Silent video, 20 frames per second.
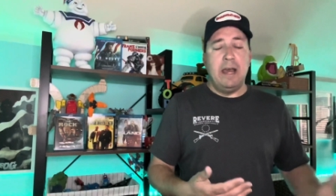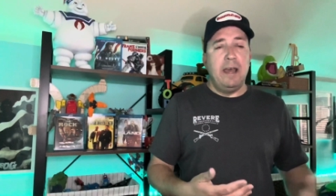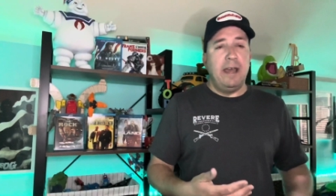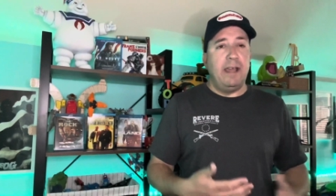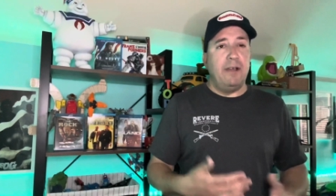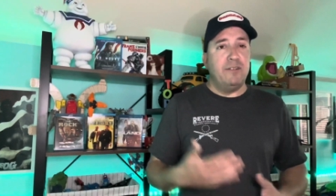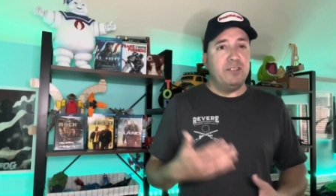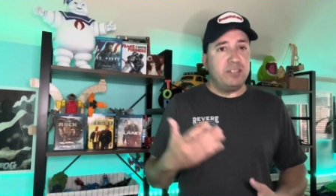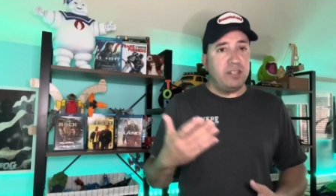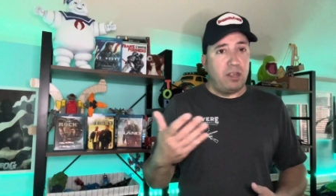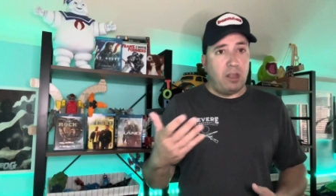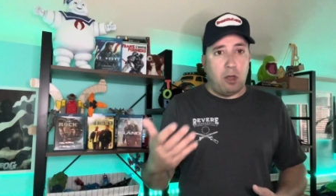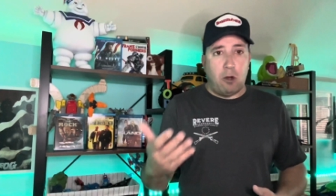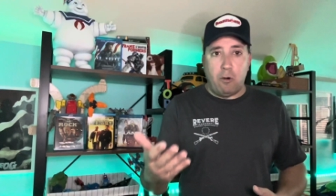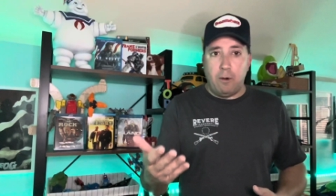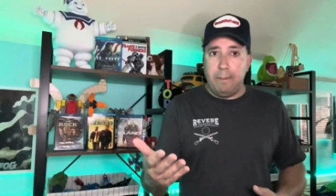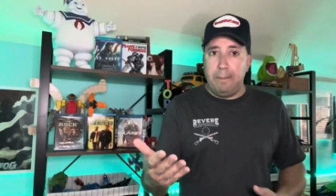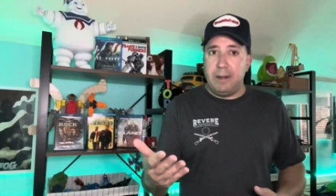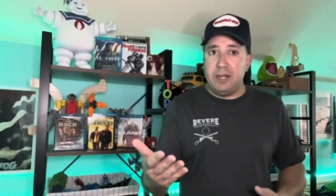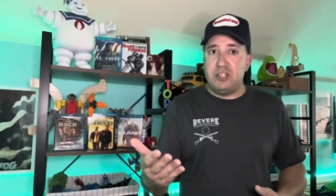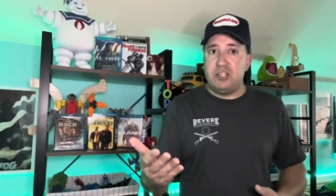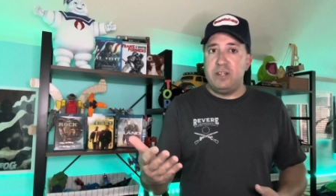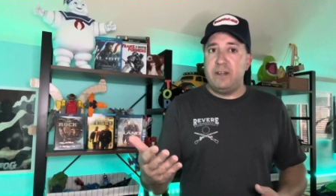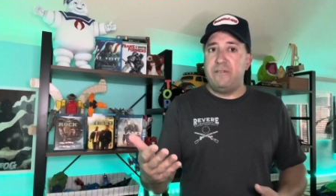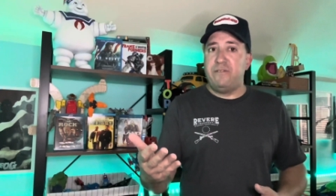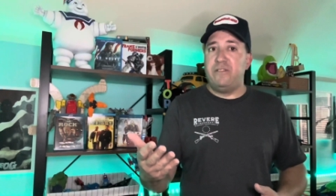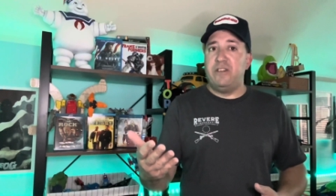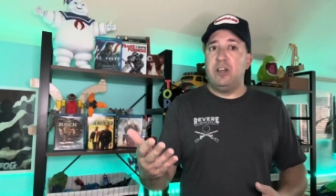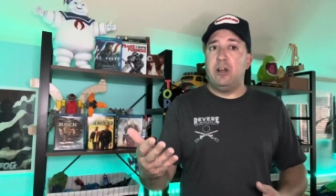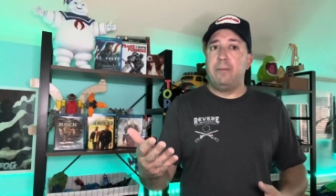It was a lower-budgeted
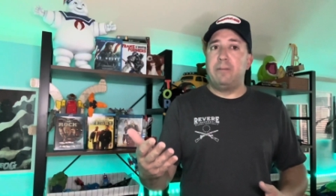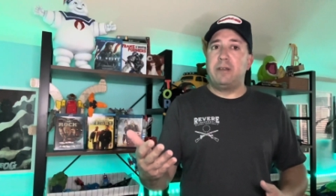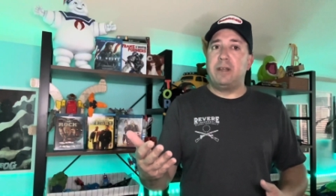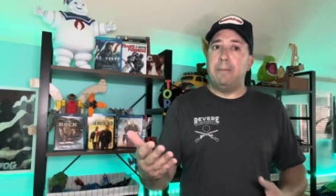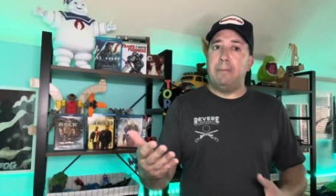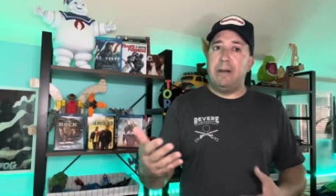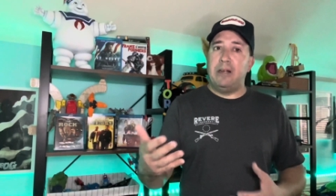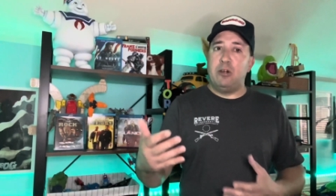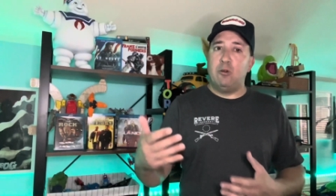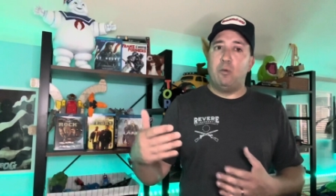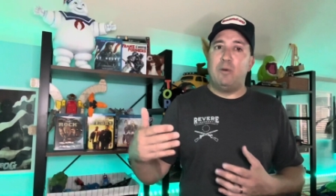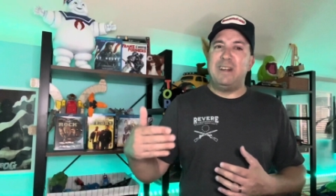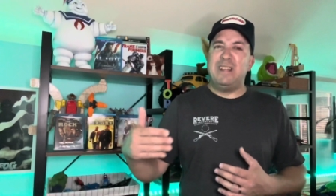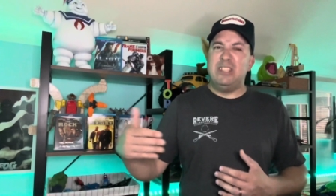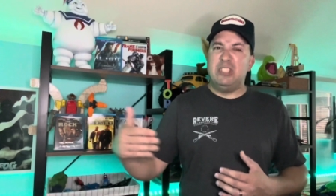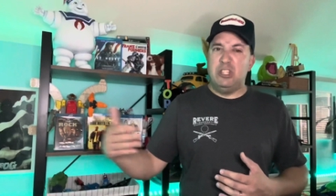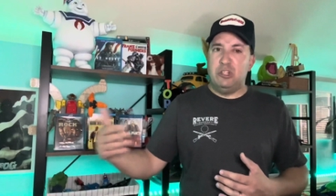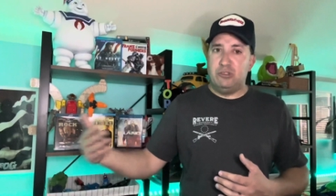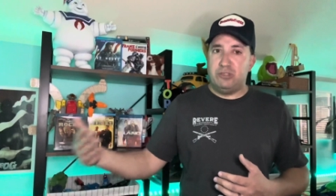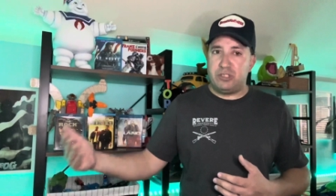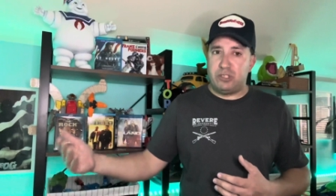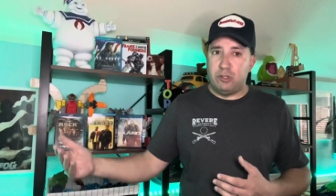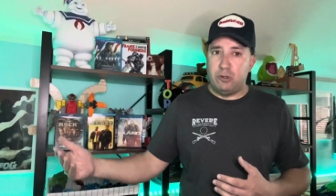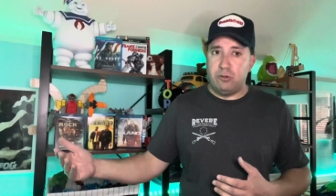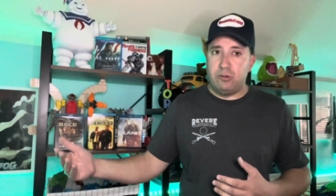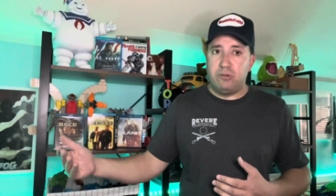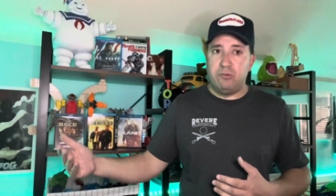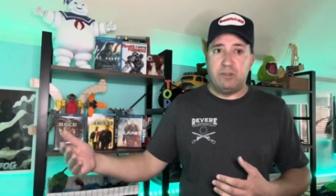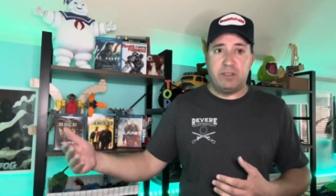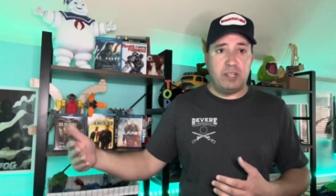film compared to what he's used
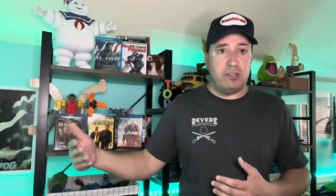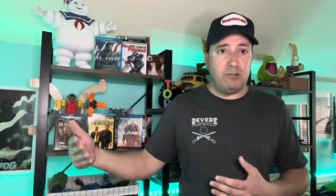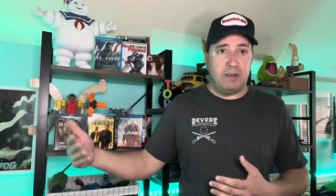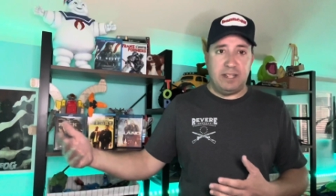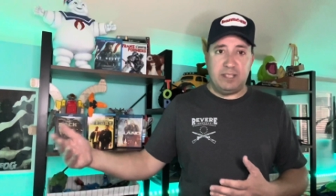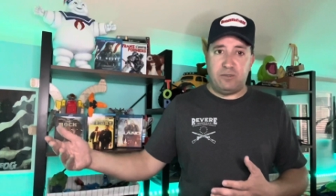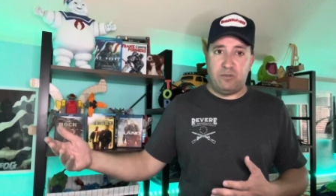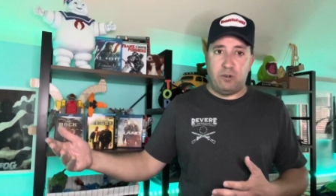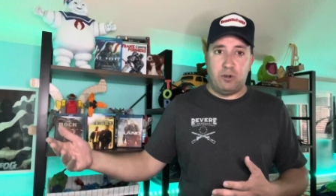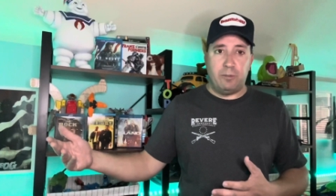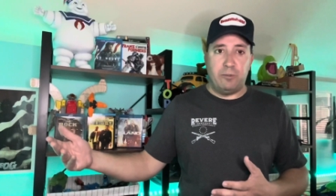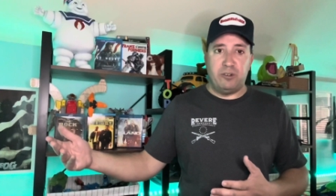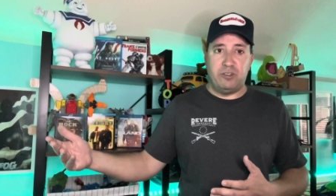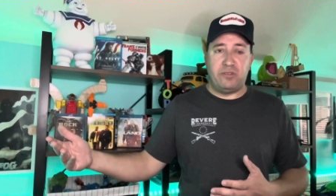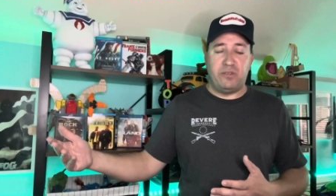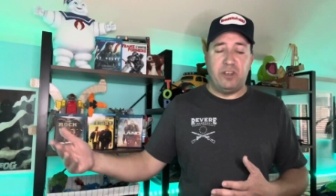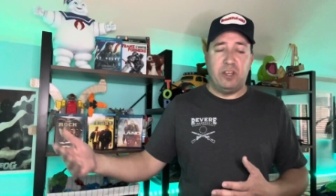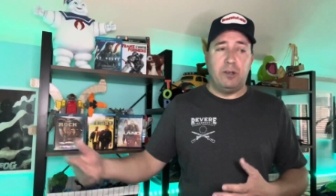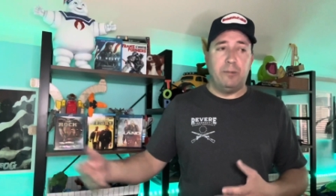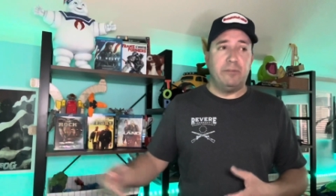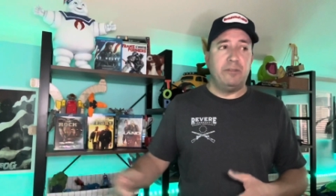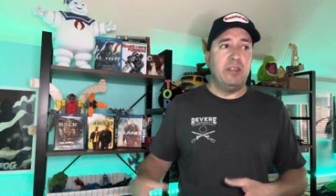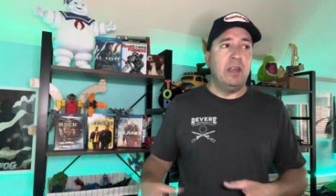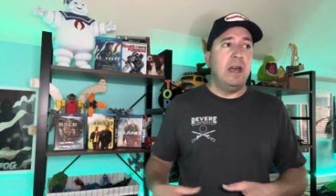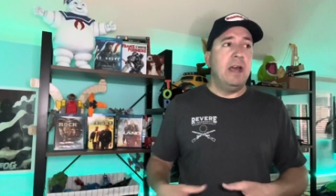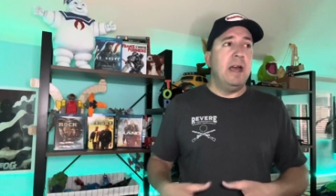to with the Transformers films.